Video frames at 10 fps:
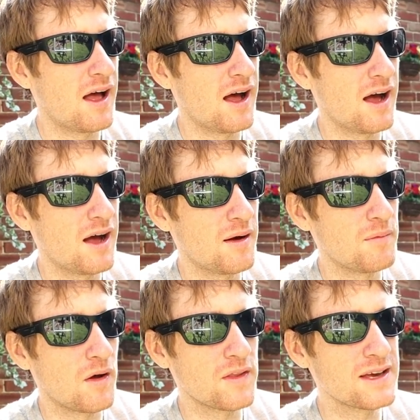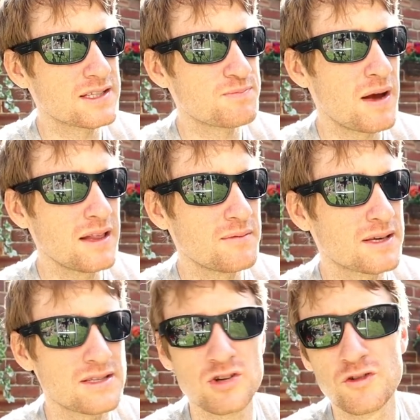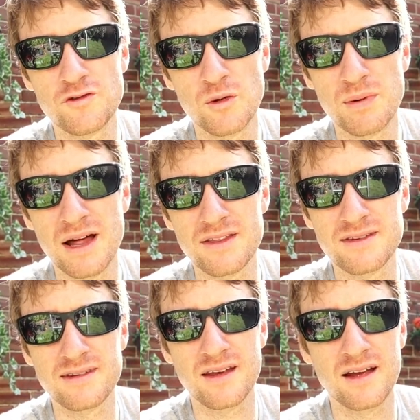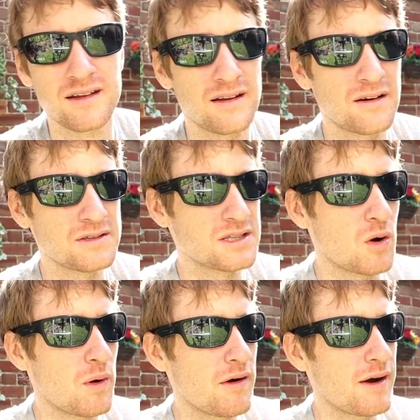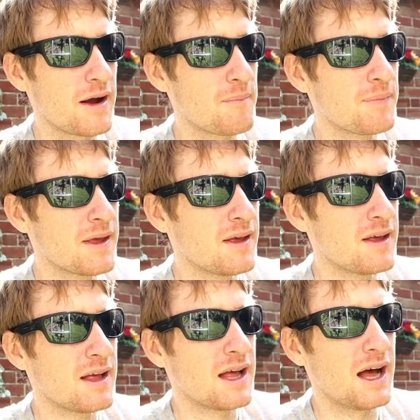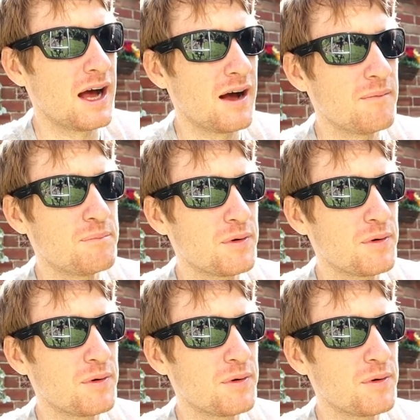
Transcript: on this, mainly because it's good footpaths and I always know where I am.